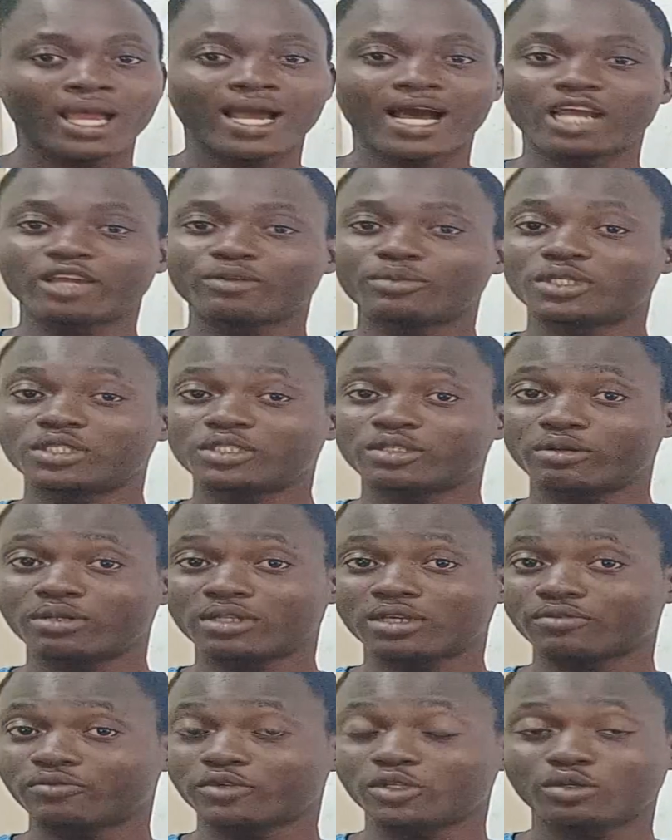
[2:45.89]
How you've been sharing
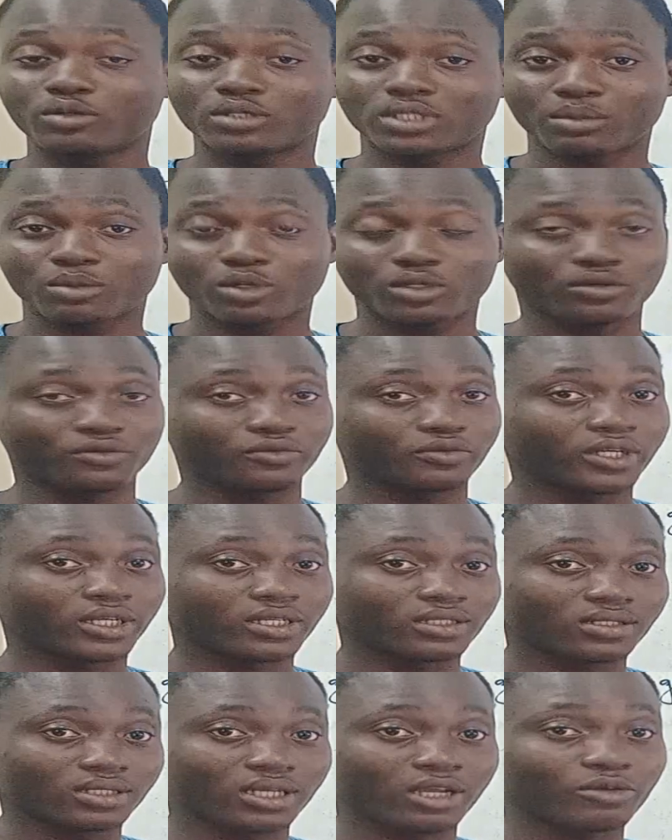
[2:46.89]
our videos among your
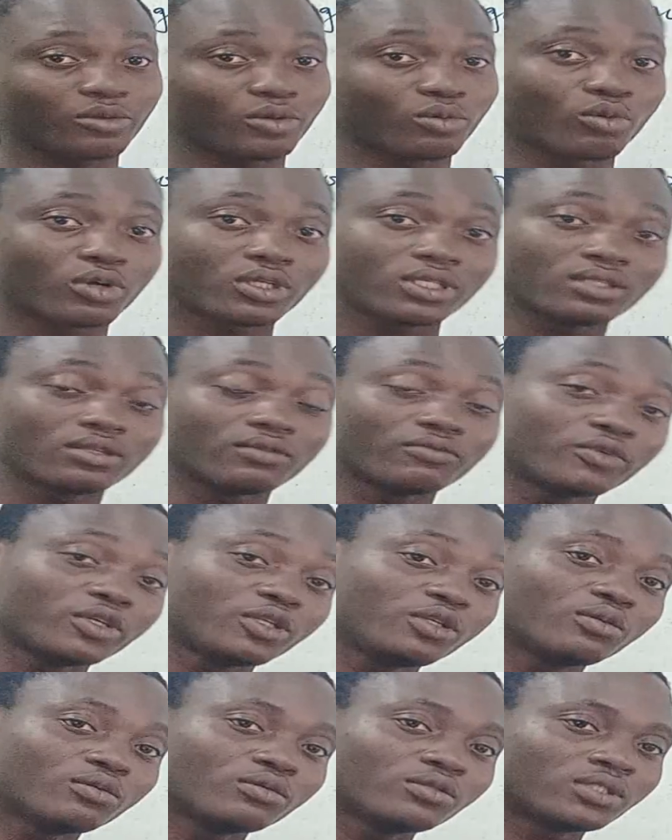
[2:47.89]
friends, how you've been watching the
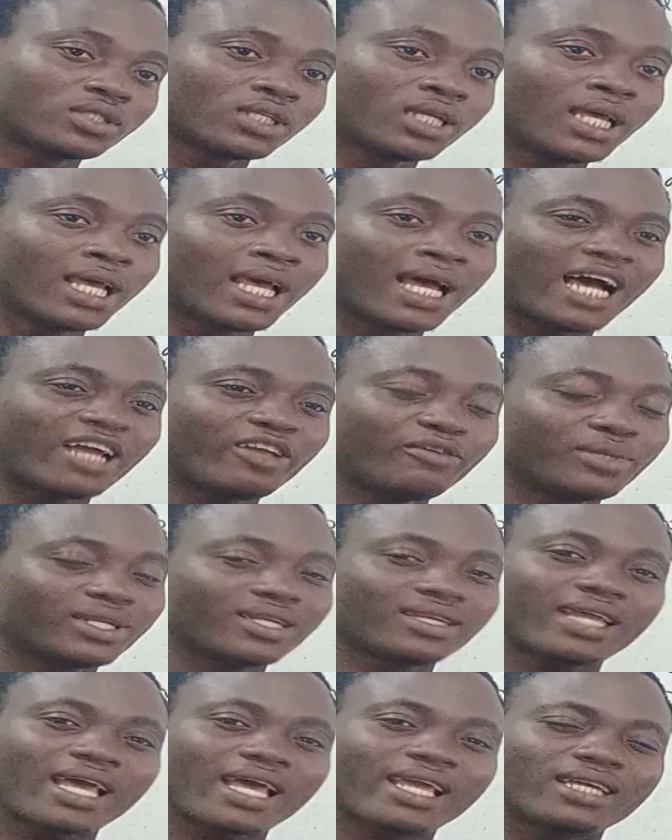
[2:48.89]
videos, how you've
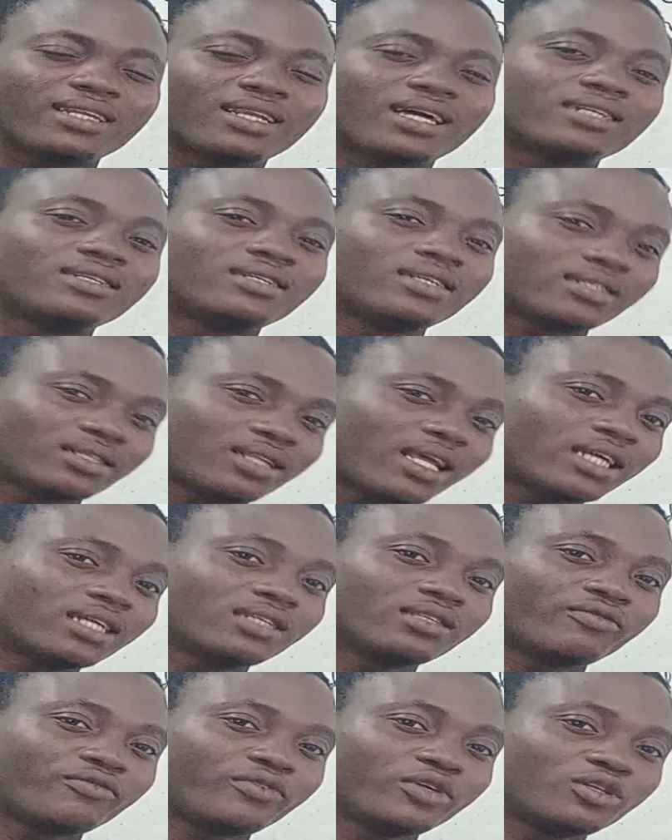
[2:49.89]
been liking and disliking
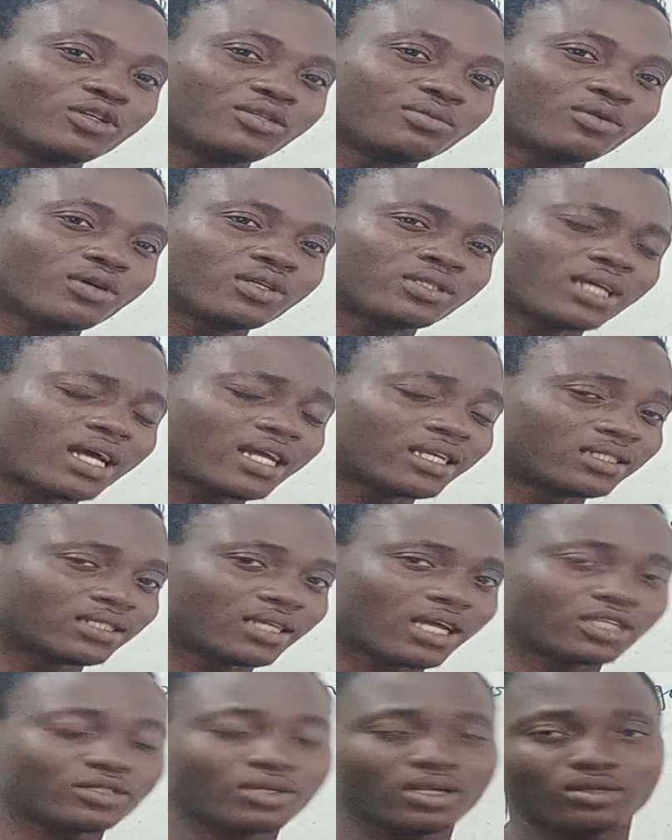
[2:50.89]
the videos, because it's
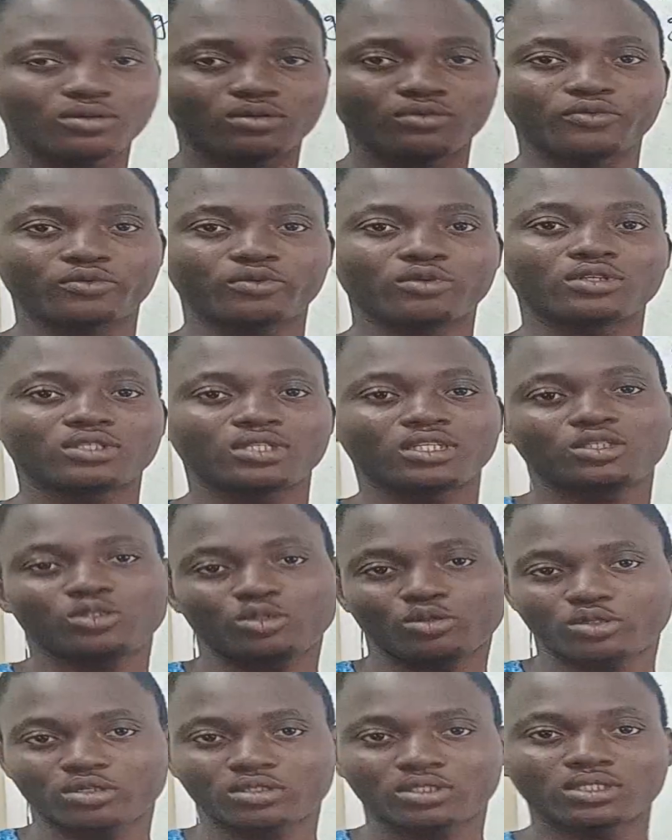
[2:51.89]
actually good for us. It
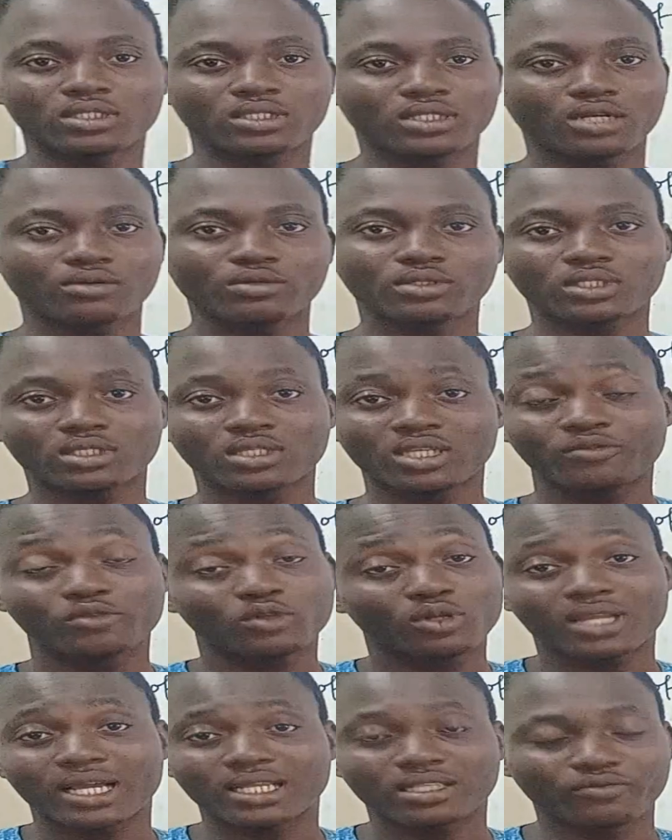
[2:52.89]
shows your sincerity. If you
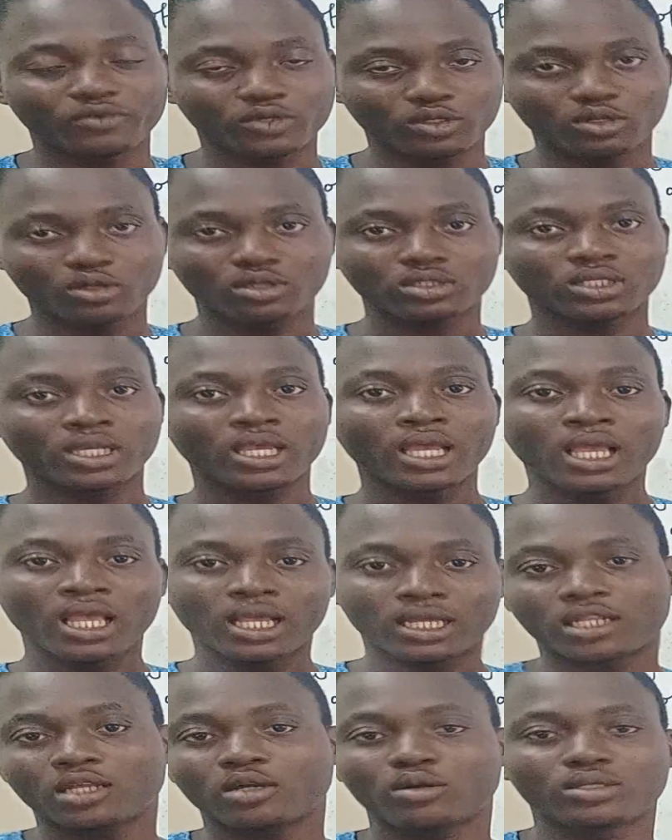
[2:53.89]
don't like the video, just
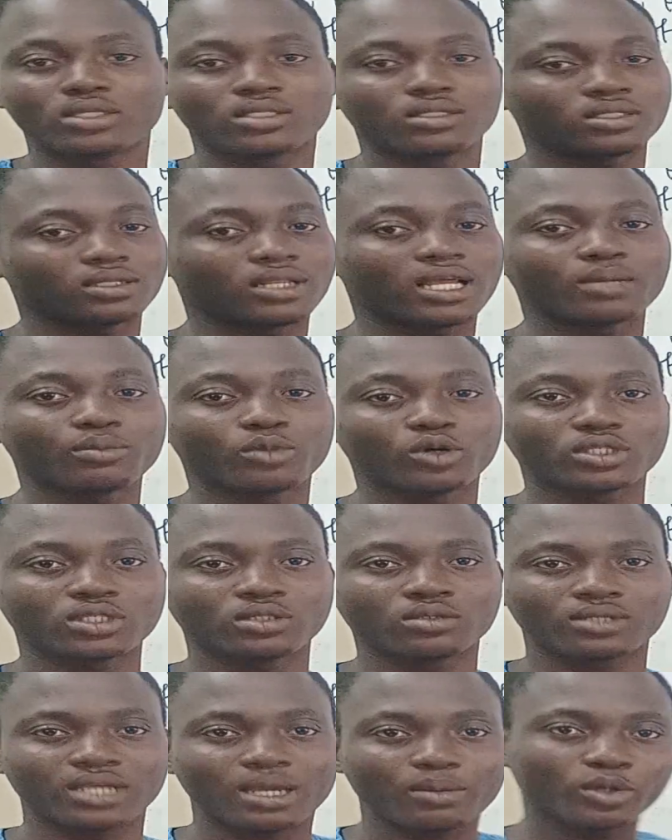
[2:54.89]
click on the dislike
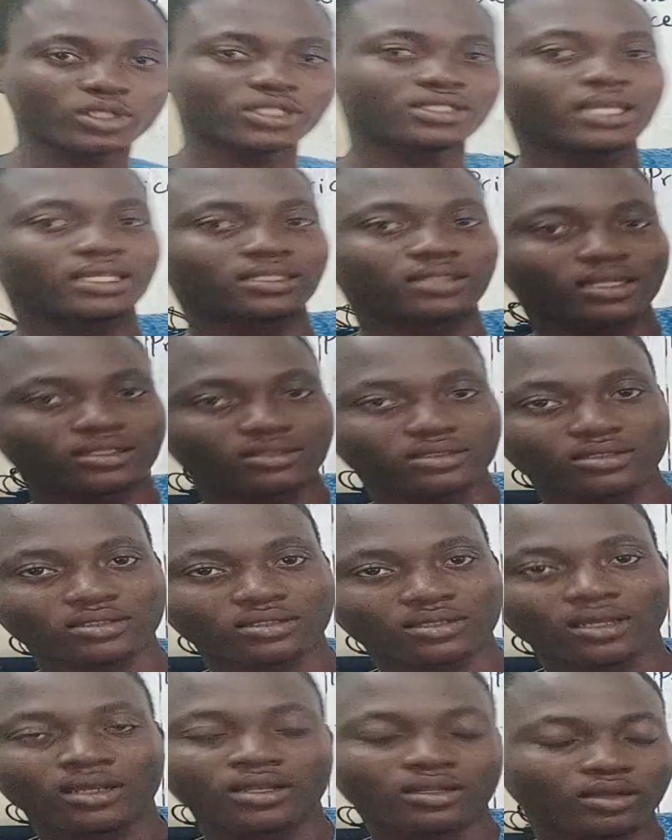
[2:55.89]
button, that button that is like
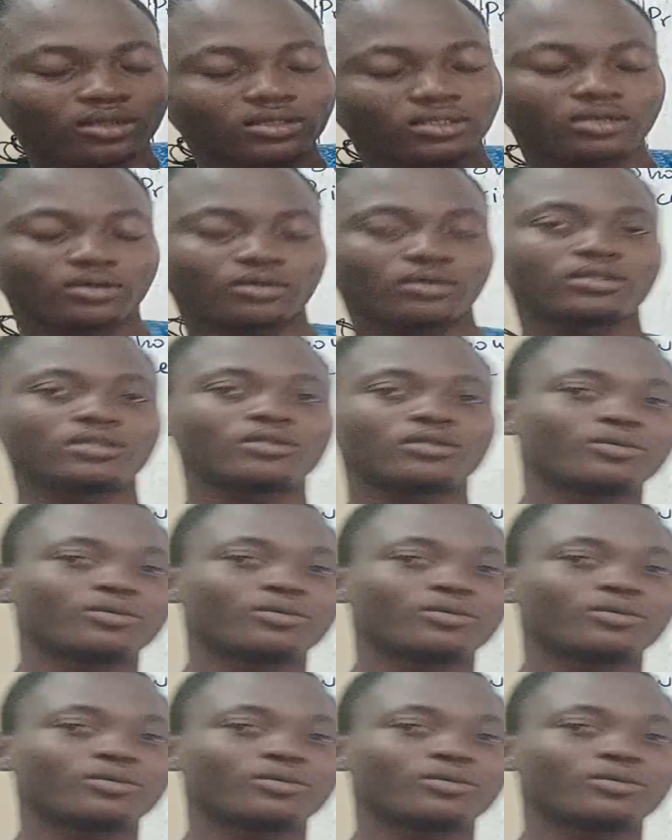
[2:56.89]
this, just click on it,